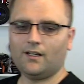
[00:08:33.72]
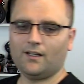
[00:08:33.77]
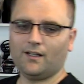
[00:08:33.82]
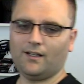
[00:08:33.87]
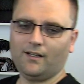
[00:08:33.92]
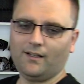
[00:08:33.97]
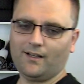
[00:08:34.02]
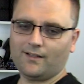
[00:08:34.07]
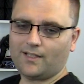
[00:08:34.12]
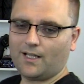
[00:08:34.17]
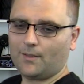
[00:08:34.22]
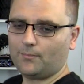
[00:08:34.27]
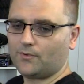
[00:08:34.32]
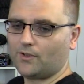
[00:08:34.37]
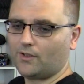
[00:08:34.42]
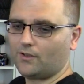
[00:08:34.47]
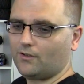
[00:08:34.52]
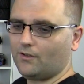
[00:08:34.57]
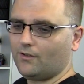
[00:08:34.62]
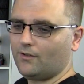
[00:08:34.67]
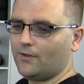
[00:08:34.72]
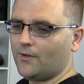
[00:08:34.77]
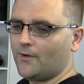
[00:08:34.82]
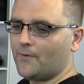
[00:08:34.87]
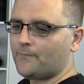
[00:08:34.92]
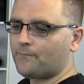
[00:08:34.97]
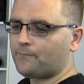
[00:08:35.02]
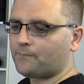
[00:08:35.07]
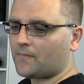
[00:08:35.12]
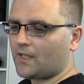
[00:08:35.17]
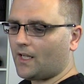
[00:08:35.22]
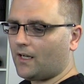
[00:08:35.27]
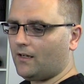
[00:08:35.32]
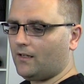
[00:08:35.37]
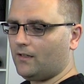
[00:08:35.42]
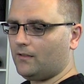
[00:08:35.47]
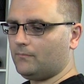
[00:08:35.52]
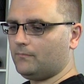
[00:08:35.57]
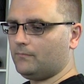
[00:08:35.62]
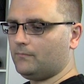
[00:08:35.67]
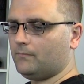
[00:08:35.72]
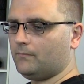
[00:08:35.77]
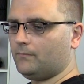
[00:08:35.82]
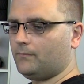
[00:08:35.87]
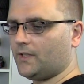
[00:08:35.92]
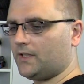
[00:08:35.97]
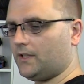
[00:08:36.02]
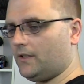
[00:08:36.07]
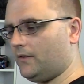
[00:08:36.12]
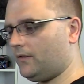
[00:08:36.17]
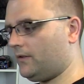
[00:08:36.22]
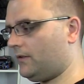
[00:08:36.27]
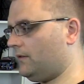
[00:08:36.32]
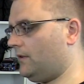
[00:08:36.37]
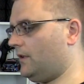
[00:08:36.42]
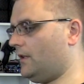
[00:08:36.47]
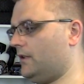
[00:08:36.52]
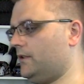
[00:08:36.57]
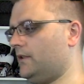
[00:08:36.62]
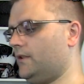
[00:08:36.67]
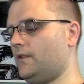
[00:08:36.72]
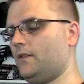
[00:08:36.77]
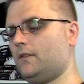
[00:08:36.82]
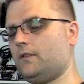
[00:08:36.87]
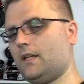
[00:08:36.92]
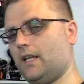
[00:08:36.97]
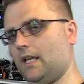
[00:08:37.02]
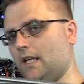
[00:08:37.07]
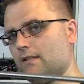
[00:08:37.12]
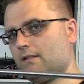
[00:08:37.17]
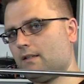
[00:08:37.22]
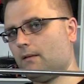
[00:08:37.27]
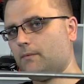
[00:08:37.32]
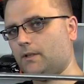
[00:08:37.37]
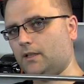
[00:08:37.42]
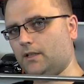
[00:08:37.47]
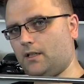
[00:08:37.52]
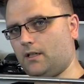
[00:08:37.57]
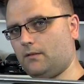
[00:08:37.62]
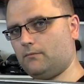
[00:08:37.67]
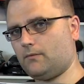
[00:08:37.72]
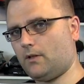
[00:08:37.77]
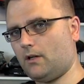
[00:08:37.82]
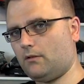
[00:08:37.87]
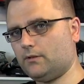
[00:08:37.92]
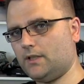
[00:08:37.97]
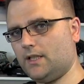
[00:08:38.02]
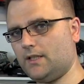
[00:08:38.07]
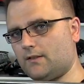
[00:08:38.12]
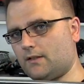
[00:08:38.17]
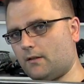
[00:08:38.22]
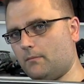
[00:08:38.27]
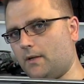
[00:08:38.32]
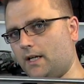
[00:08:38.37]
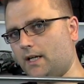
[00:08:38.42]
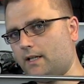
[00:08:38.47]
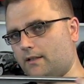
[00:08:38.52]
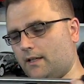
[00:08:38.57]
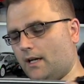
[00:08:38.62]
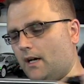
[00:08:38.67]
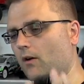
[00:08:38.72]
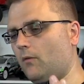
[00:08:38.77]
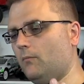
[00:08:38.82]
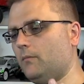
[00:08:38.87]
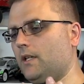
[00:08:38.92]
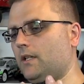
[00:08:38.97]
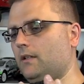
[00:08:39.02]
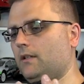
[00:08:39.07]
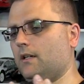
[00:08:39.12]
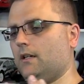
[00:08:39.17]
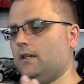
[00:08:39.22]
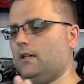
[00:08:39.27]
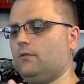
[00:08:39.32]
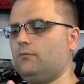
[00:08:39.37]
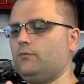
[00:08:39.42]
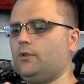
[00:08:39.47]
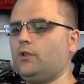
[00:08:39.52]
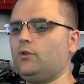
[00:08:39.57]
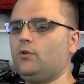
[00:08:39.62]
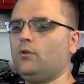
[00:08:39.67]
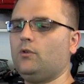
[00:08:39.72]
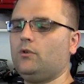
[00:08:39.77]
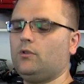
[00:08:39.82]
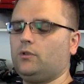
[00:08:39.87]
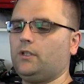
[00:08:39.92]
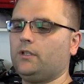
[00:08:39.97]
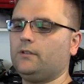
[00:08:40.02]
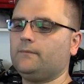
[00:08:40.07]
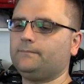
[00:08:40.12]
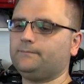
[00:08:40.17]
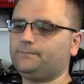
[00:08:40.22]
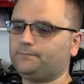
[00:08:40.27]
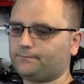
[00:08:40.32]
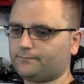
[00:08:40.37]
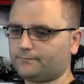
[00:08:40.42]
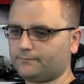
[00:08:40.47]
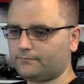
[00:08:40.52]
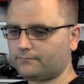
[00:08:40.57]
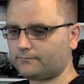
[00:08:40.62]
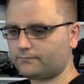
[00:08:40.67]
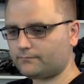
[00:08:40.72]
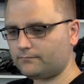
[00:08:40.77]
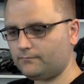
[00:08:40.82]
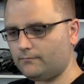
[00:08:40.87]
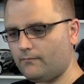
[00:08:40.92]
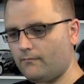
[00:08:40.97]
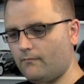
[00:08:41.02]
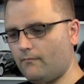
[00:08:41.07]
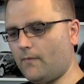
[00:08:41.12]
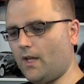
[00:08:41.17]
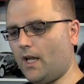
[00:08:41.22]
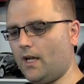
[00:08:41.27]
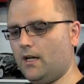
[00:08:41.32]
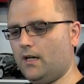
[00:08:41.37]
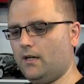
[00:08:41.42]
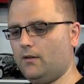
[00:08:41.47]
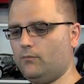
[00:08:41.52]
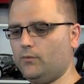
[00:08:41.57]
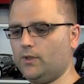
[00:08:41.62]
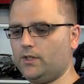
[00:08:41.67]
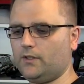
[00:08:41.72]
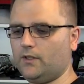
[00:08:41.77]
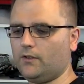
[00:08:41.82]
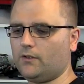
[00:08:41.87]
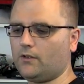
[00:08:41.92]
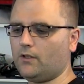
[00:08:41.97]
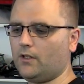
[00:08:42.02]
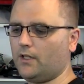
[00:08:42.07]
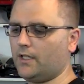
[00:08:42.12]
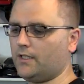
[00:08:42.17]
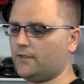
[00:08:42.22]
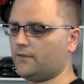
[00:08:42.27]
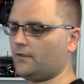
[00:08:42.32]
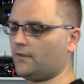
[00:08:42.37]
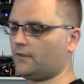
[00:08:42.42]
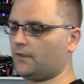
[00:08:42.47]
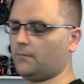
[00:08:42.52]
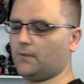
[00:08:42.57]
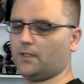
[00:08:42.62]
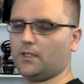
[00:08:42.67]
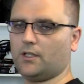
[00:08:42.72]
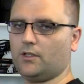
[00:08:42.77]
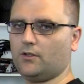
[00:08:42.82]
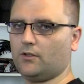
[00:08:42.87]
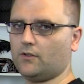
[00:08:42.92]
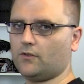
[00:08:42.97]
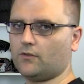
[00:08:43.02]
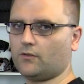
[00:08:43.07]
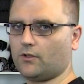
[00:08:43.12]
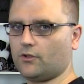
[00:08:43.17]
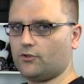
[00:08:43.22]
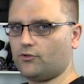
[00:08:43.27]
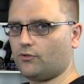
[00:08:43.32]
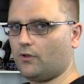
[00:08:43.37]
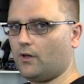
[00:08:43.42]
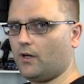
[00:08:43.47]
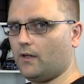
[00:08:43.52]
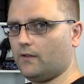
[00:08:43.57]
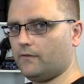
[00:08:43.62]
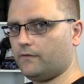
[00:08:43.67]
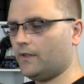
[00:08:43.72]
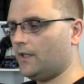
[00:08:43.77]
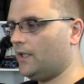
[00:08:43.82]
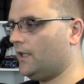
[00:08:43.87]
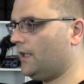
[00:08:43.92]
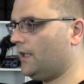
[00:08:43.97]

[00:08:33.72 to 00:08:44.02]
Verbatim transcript: Uh, it's up to you. Um, but this, you know, this is again something that i will need somebody to help me uh, record. Uh, with this guy, it's not something that you can sort of drive